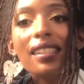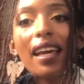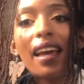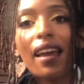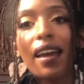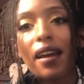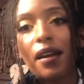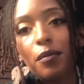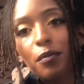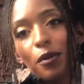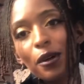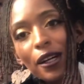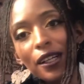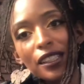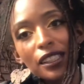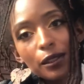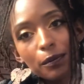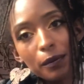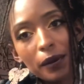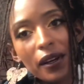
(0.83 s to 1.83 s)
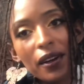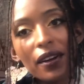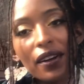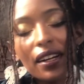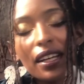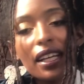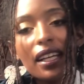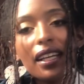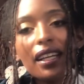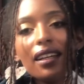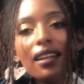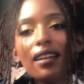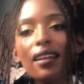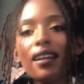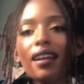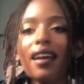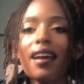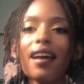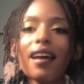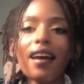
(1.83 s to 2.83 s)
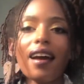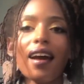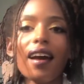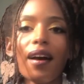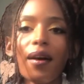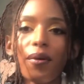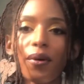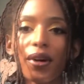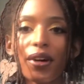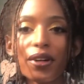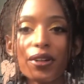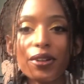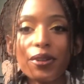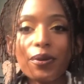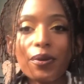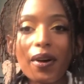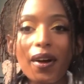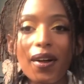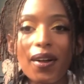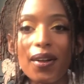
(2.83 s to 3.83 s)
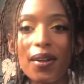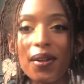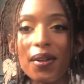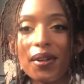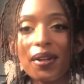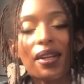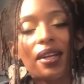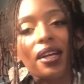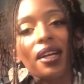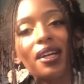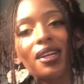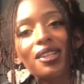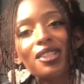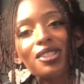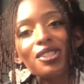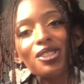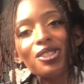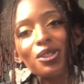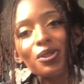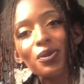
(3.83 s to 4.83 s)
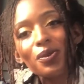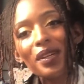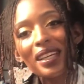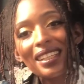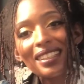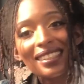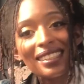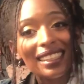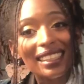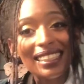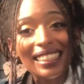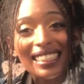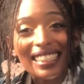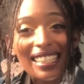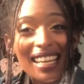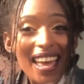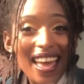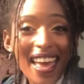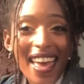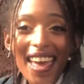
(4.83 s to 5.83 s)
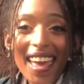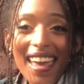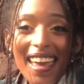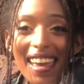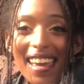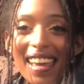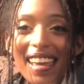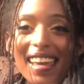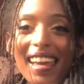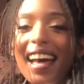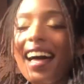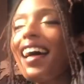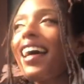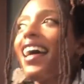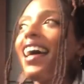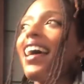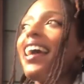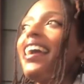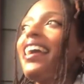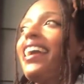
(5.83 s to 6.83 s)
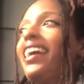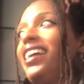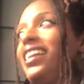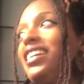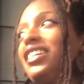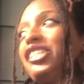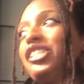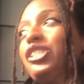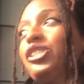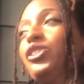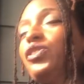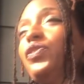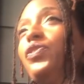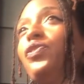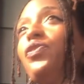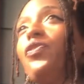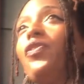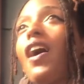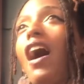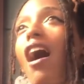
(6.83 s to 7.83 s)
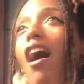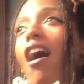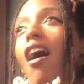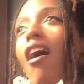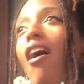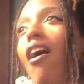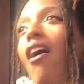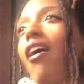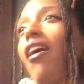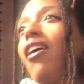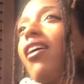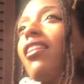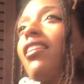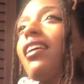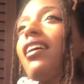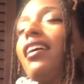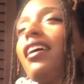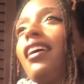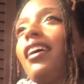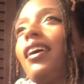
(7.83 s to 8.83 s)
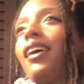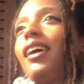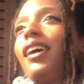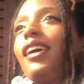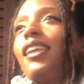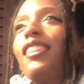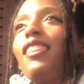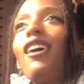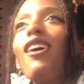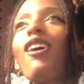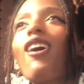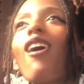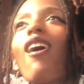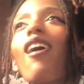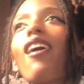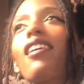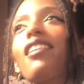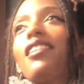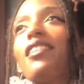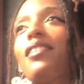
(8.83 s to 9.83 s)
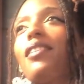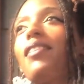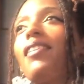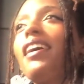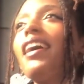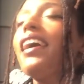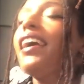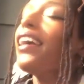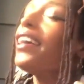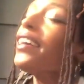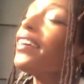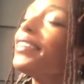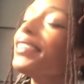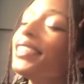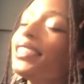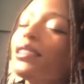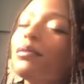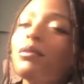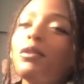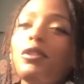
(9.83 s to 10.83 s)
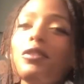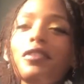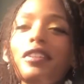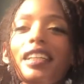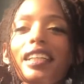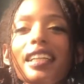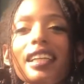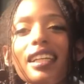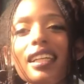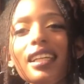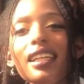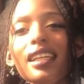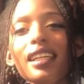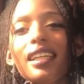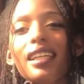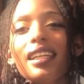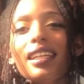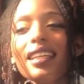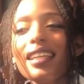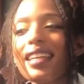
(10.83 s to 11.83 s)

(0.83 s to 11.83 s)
and prosperity. How are you all doing today? It is fall. The cardinal air is moving in.